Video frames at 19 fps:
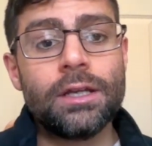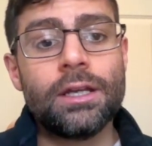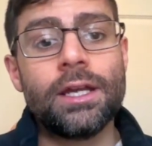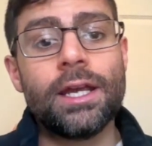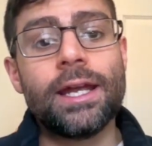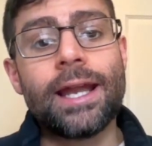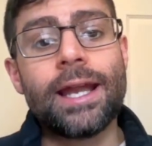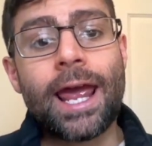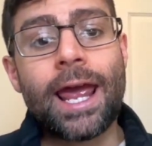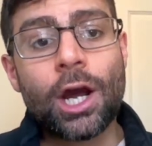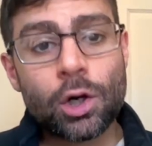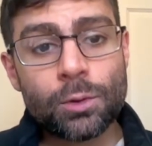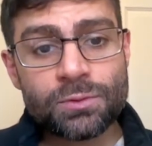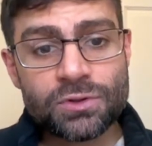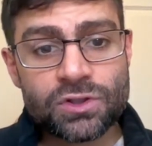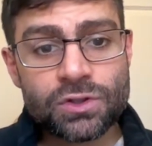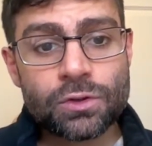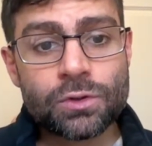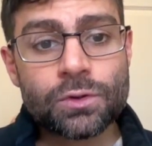It
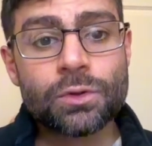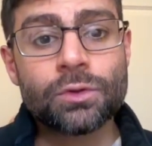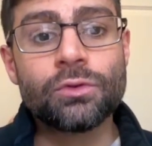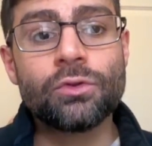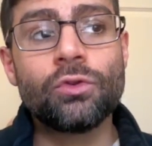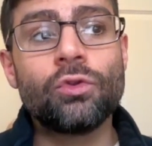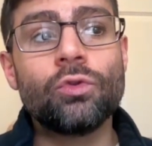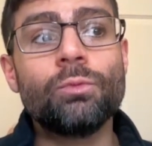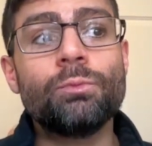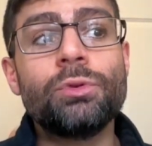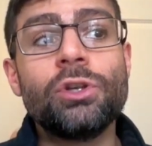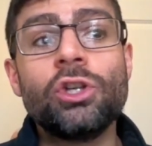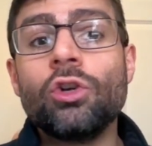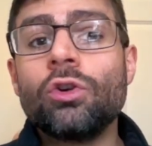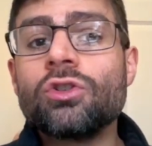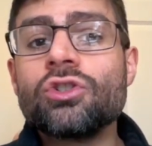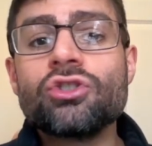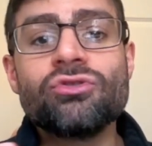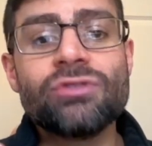helps you
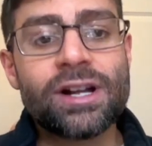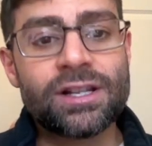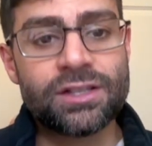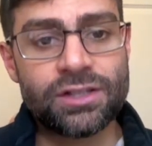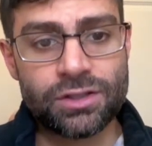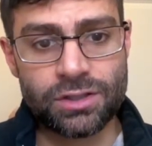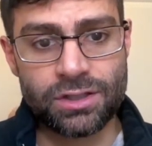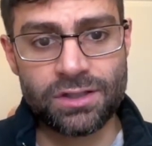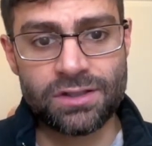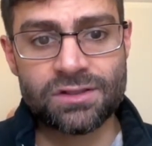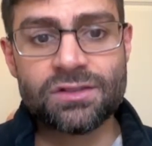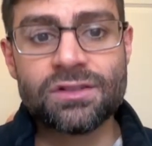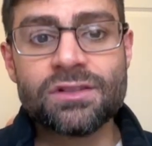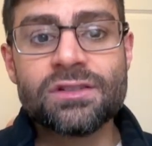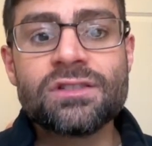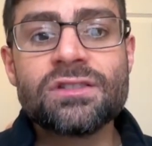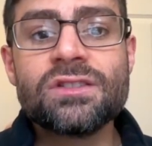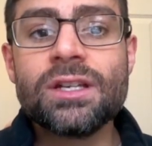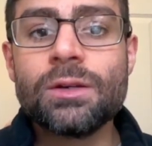beyond strategies to
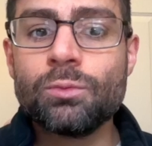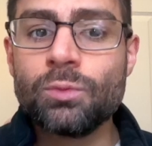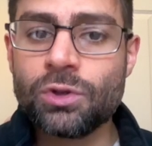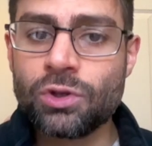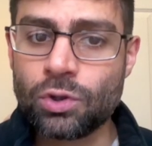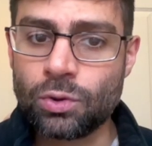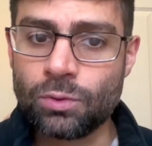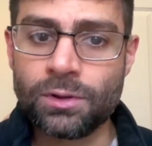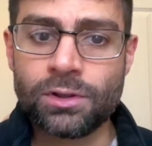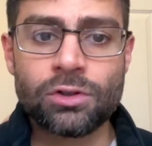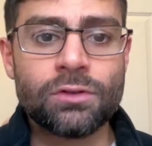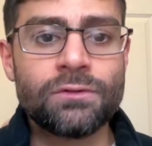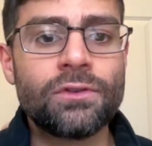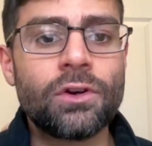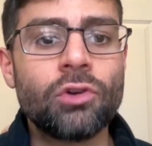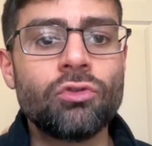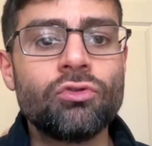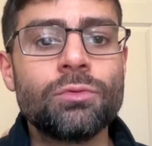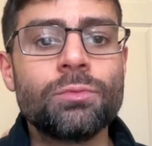sit with you when you're
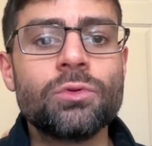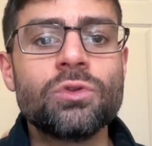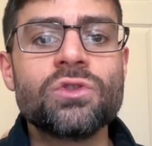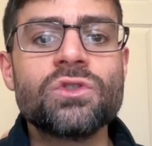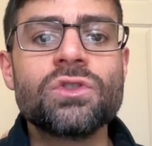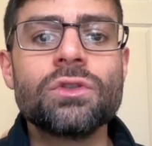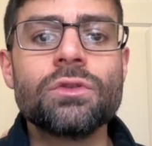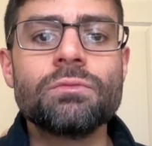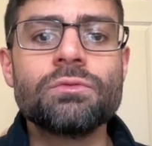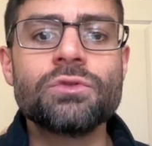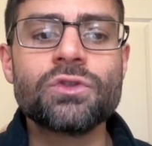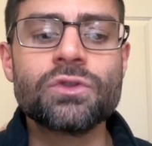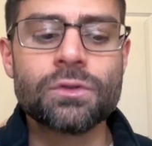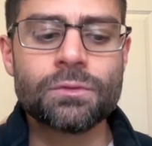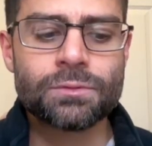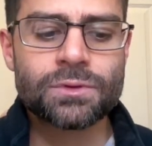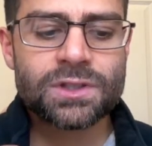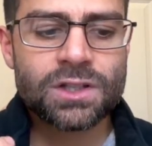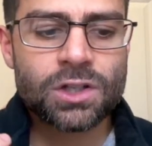vulnerable,
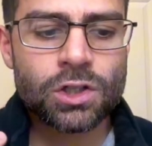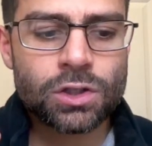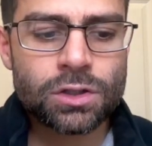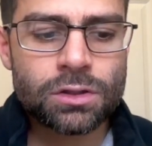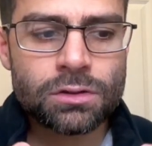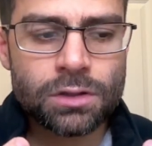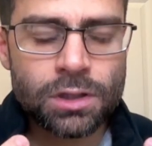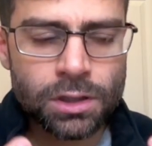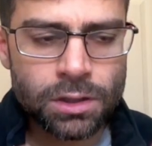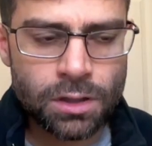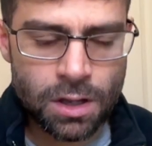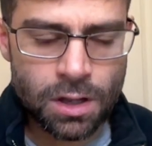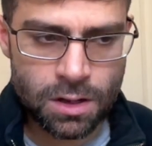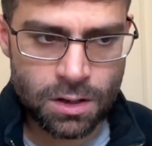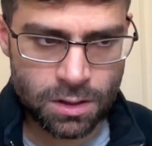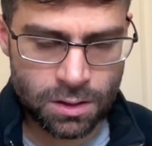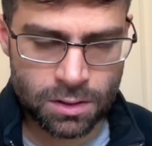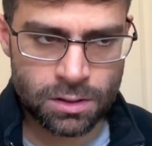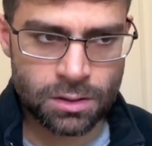to
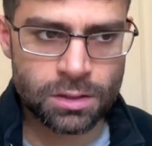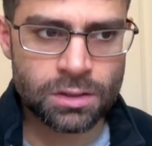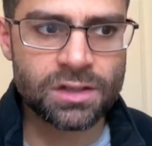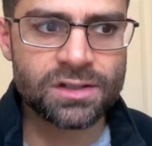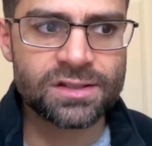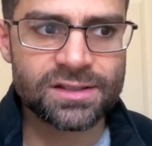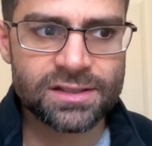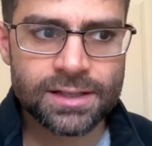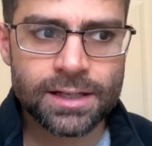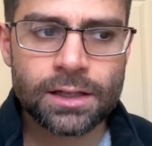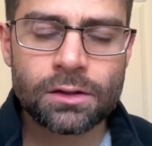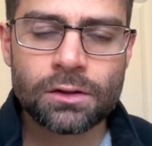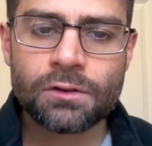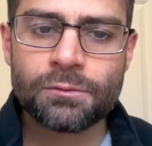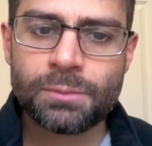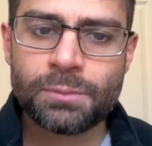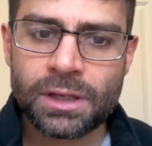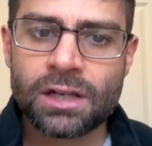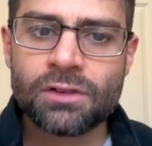learn the skill
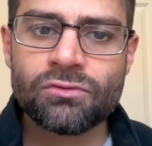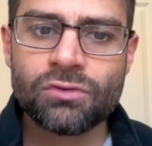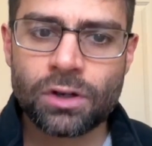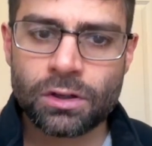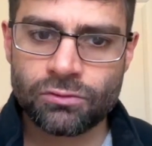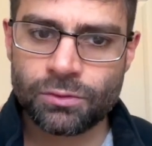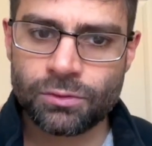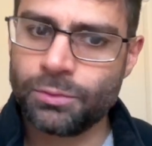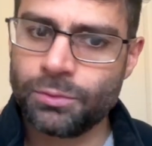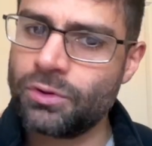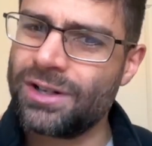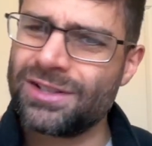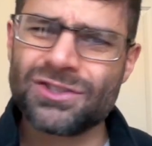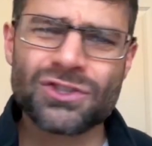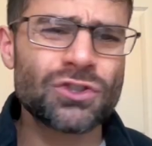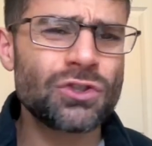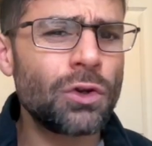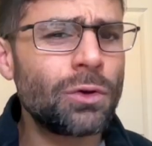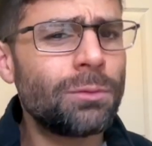of being vulnerable, and
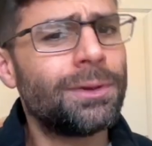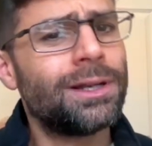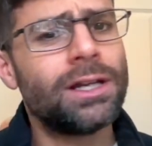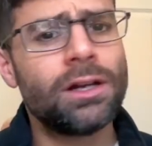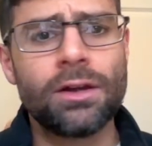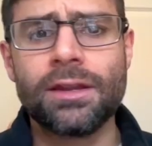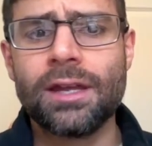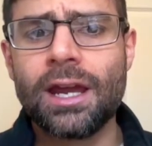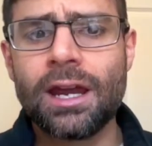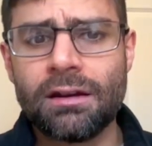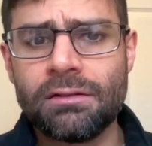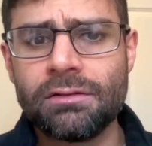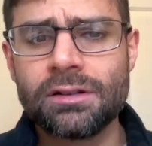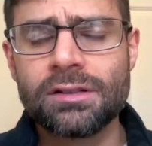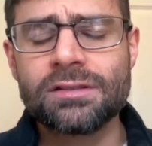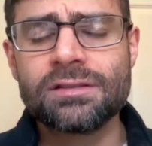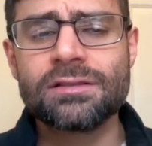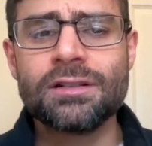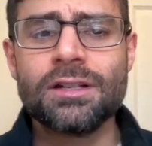so many other
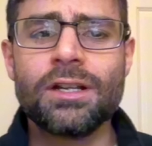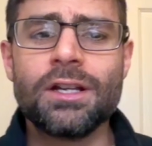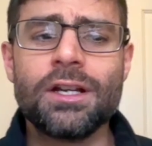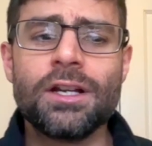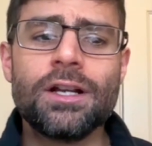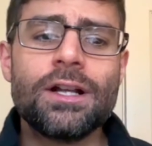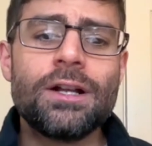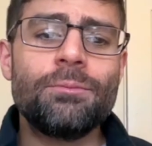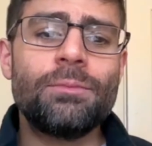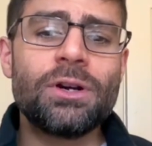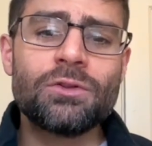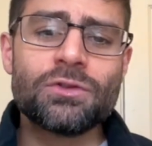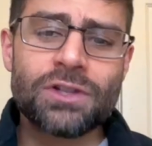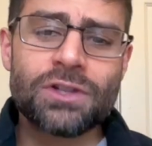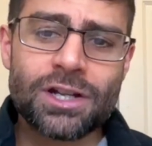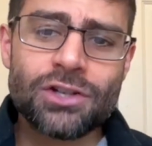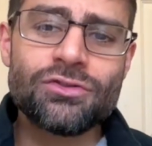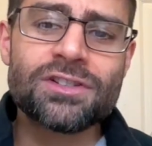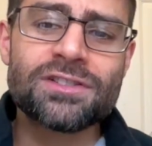areas. But it was
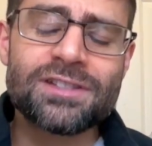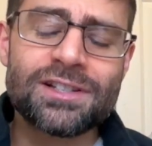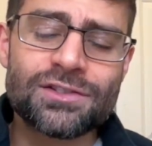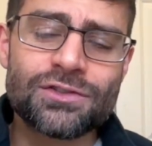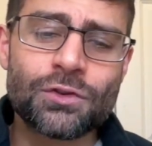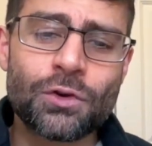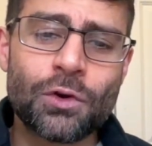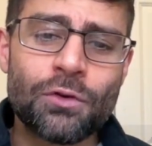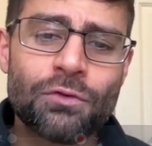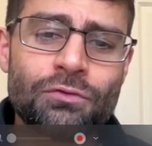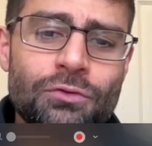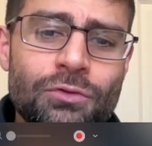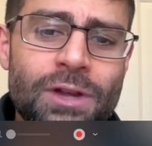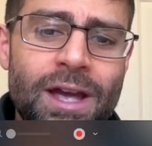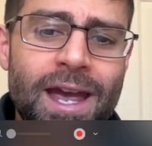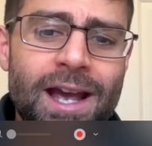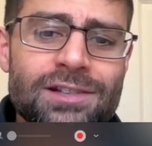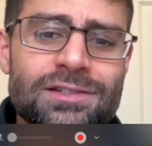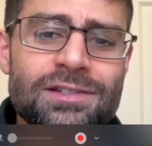interesting to go through
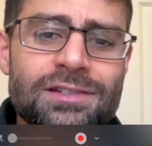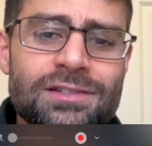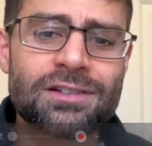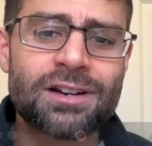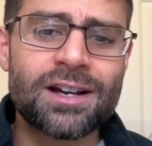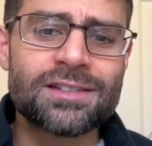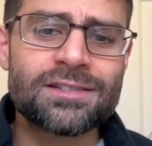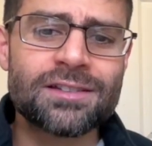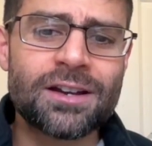that exercise.